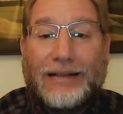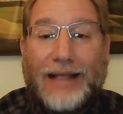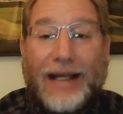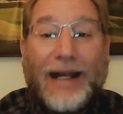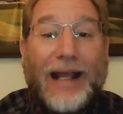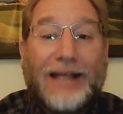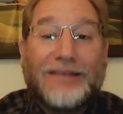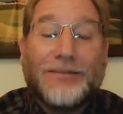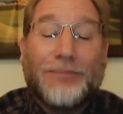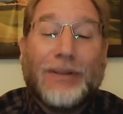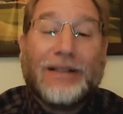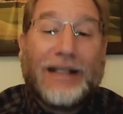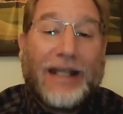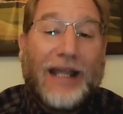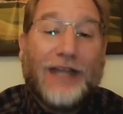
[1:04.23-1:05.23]
that hasn't
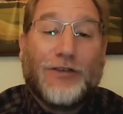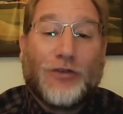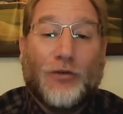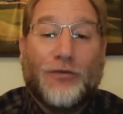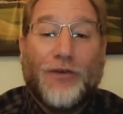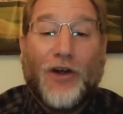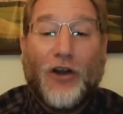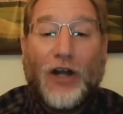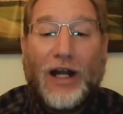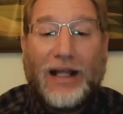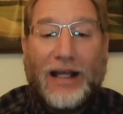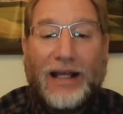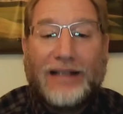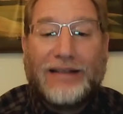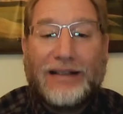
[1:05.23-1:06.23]
been the case so far. And
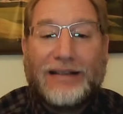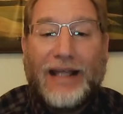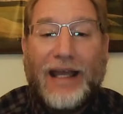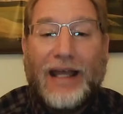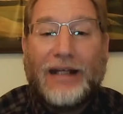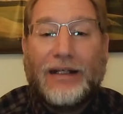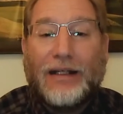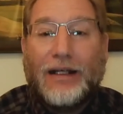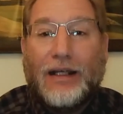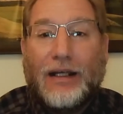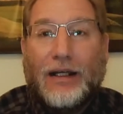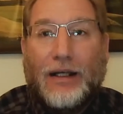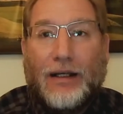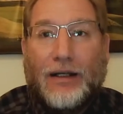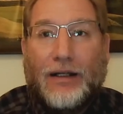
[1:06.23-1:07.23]
I think that
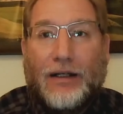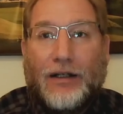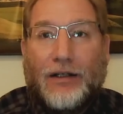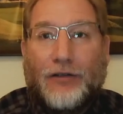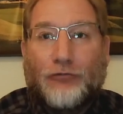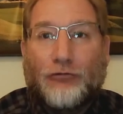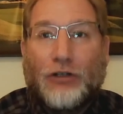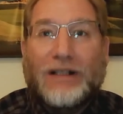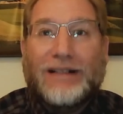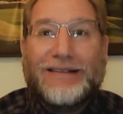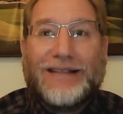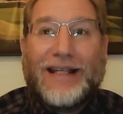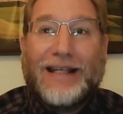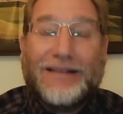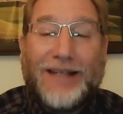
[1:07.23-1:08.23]
really
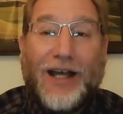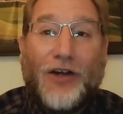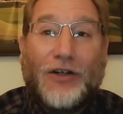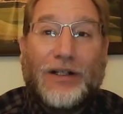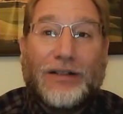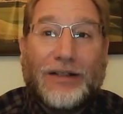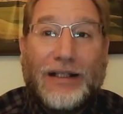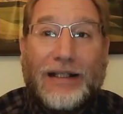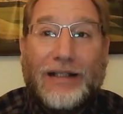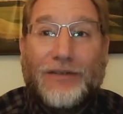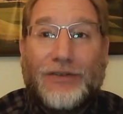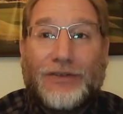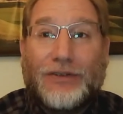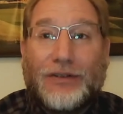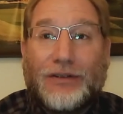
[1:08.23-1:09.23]
stands out, and it
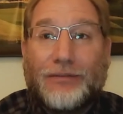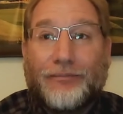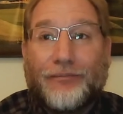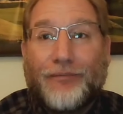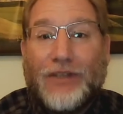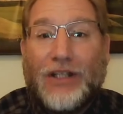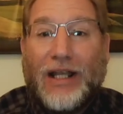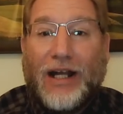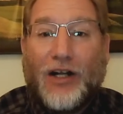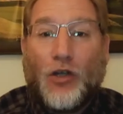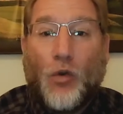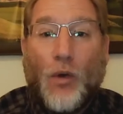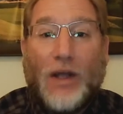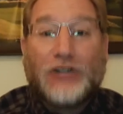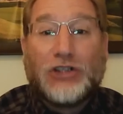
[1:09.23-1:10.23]
leaves you kind of
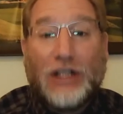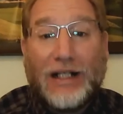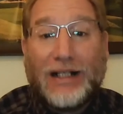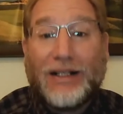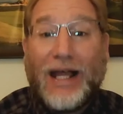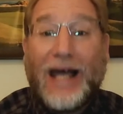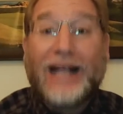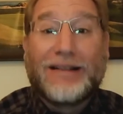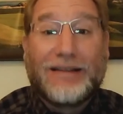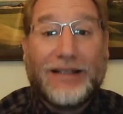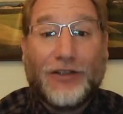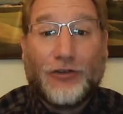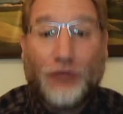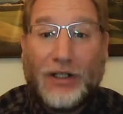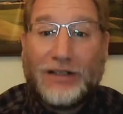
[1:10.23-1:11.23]
questioning a lot of
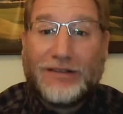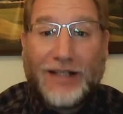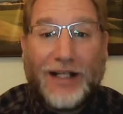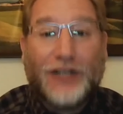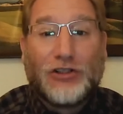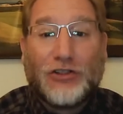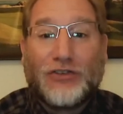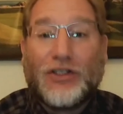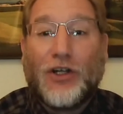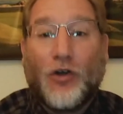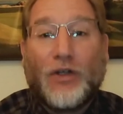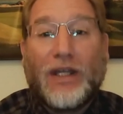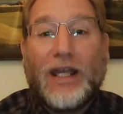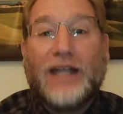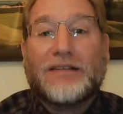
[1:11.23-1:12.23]
things, right? Instead of just saying,
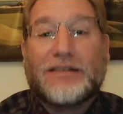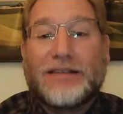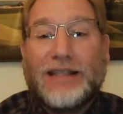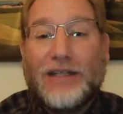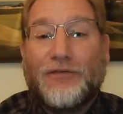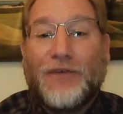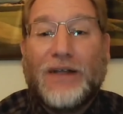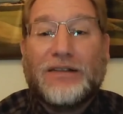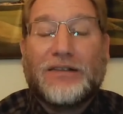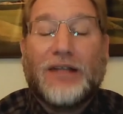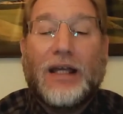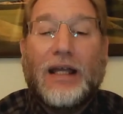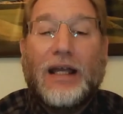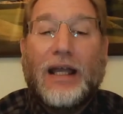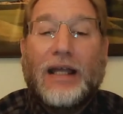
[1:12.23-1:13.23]
okay, it's defense,
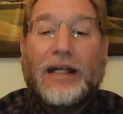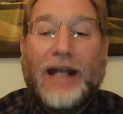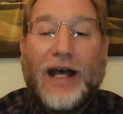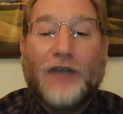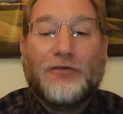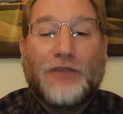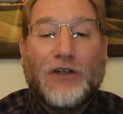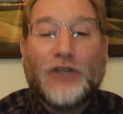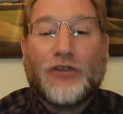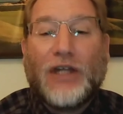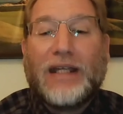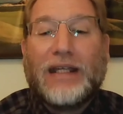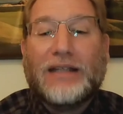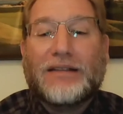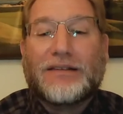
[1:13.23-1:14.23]
now it feels
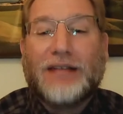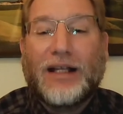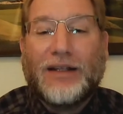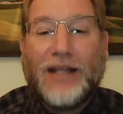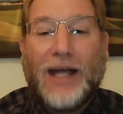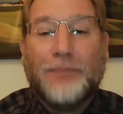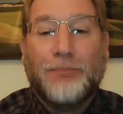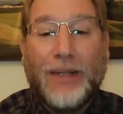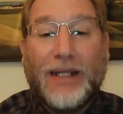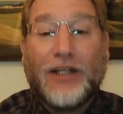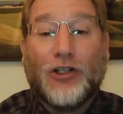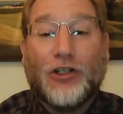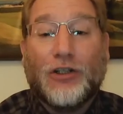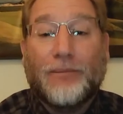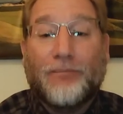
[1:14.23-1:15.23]
like it's a lot
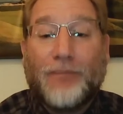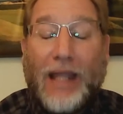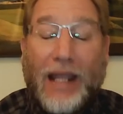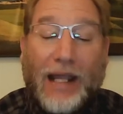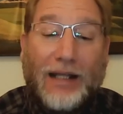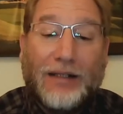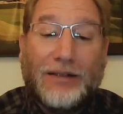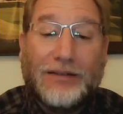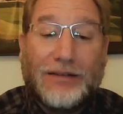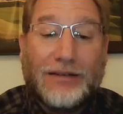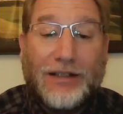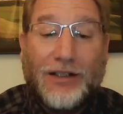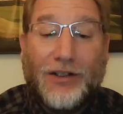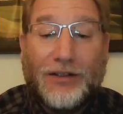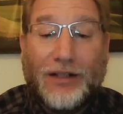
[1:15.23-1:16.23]
bigger. And,
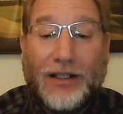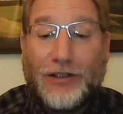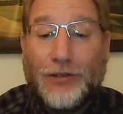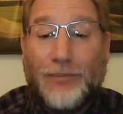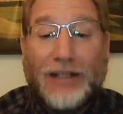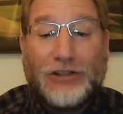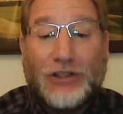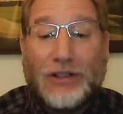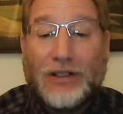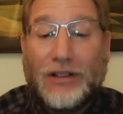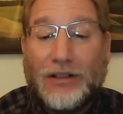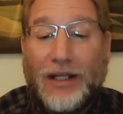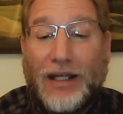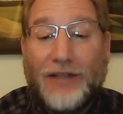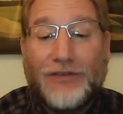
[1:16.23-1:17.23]
you know, like you mentioned,
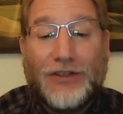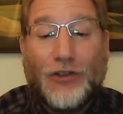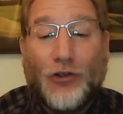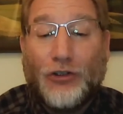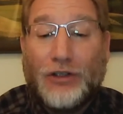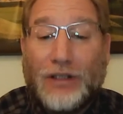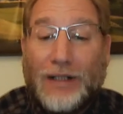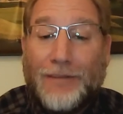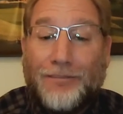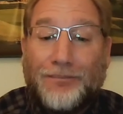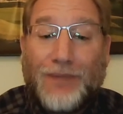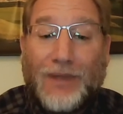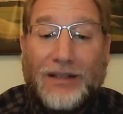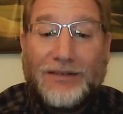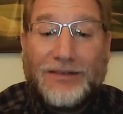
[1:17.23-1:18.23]
the AFC North
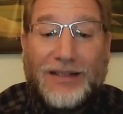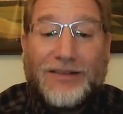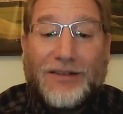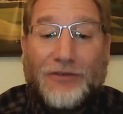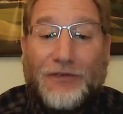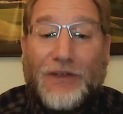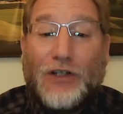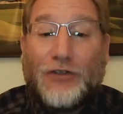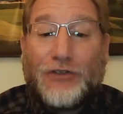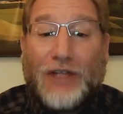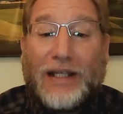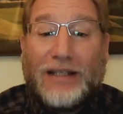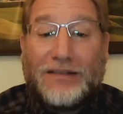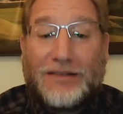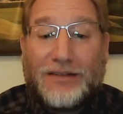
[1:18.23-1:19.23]
season feels
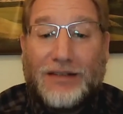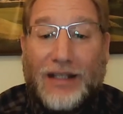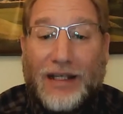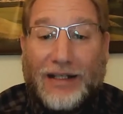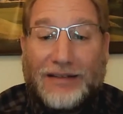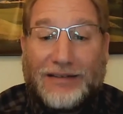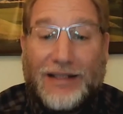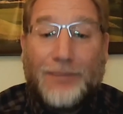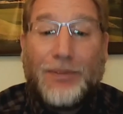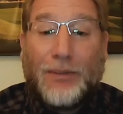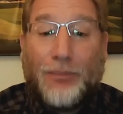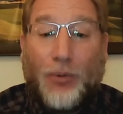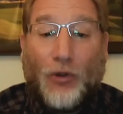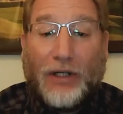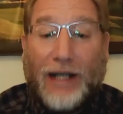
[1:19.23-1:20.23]
like it's at a tipping
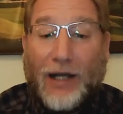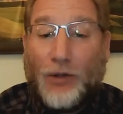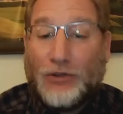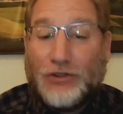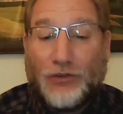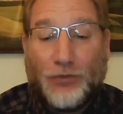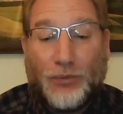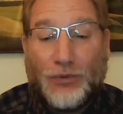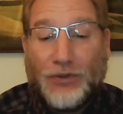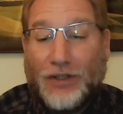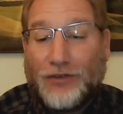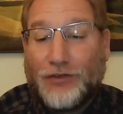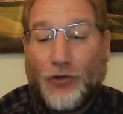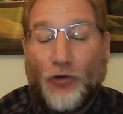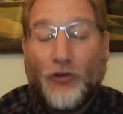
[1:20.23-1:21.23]
point now, which is
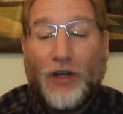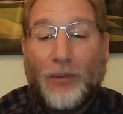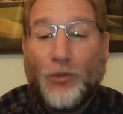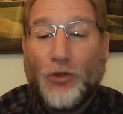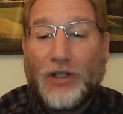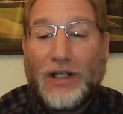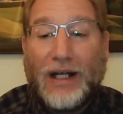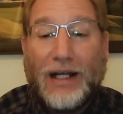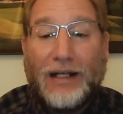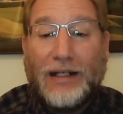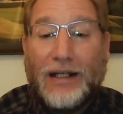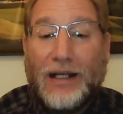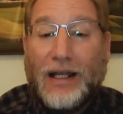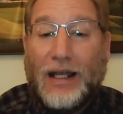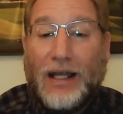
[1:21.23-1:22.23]
a story I'm working on.
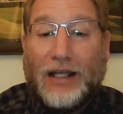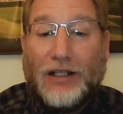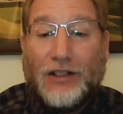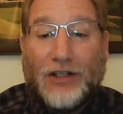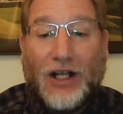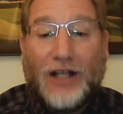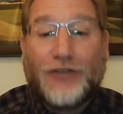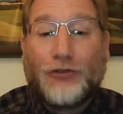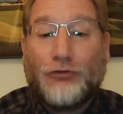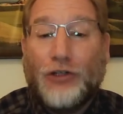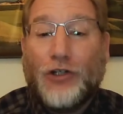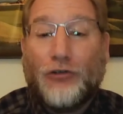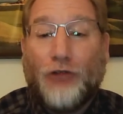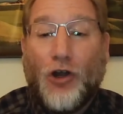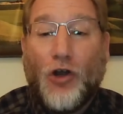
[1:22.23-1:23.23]
Lost 3
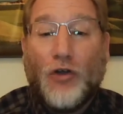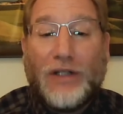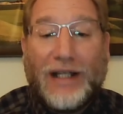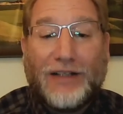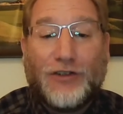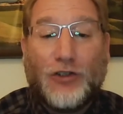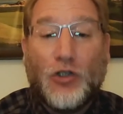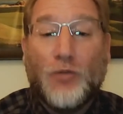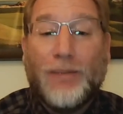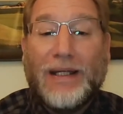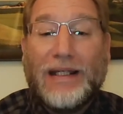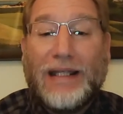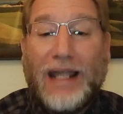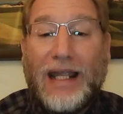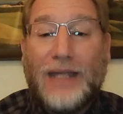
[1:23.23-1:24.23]
in a row, you got 2
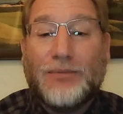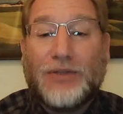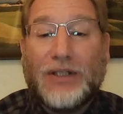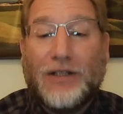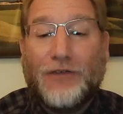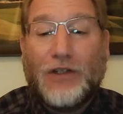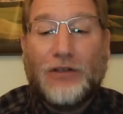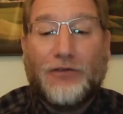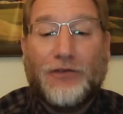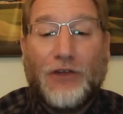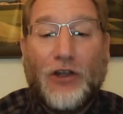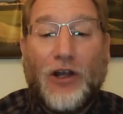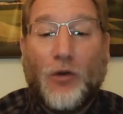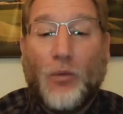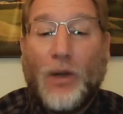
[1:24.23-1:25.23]
big games, and if you can
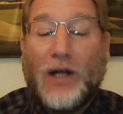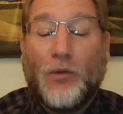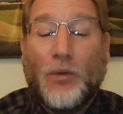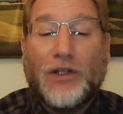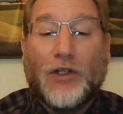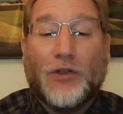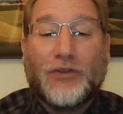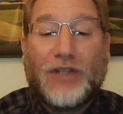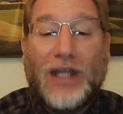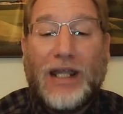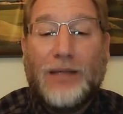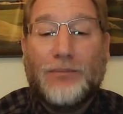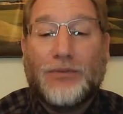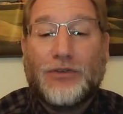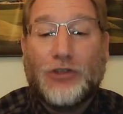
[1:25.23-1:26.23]
figure out a way to win those
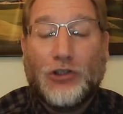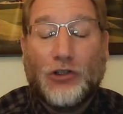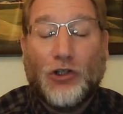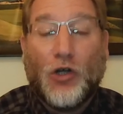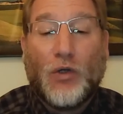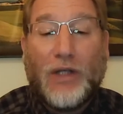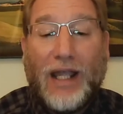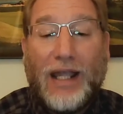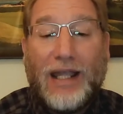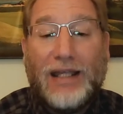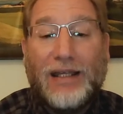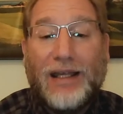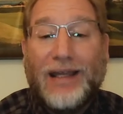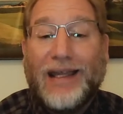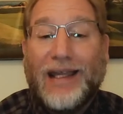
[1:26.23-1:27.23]
games, you're
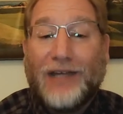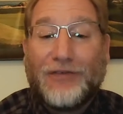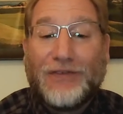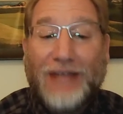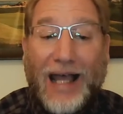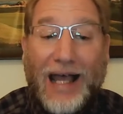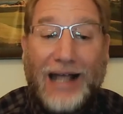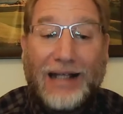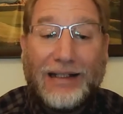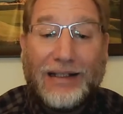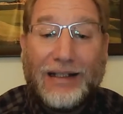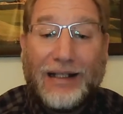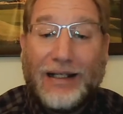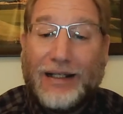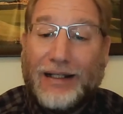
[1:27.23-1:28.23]
okay. If not,
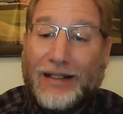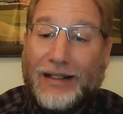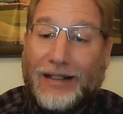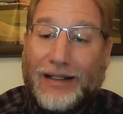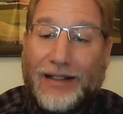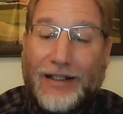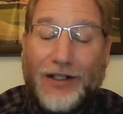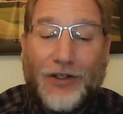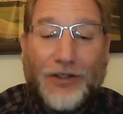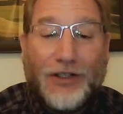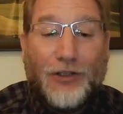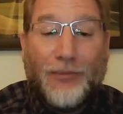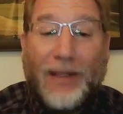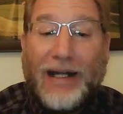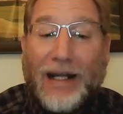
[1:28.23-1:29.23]
you know,
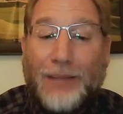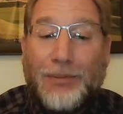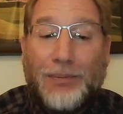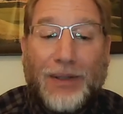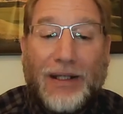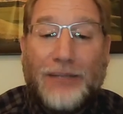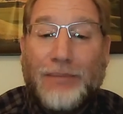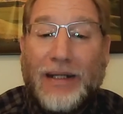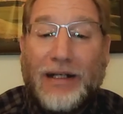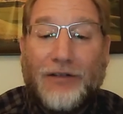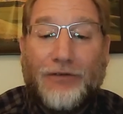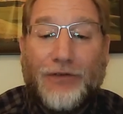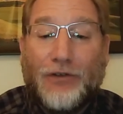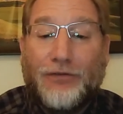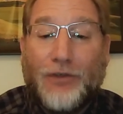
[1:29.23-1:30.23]
you might not be playing
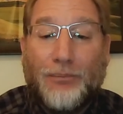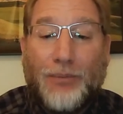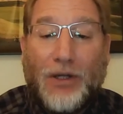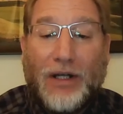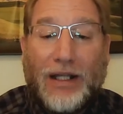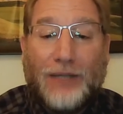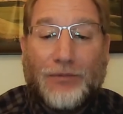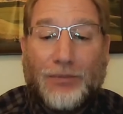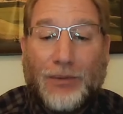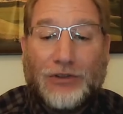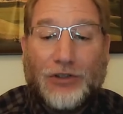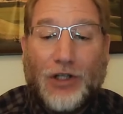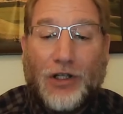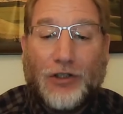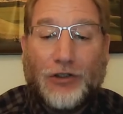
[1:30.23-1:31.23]
meaningful football games
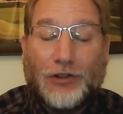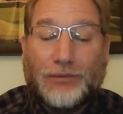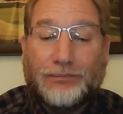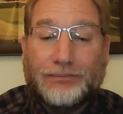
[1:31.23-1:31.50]
much longer.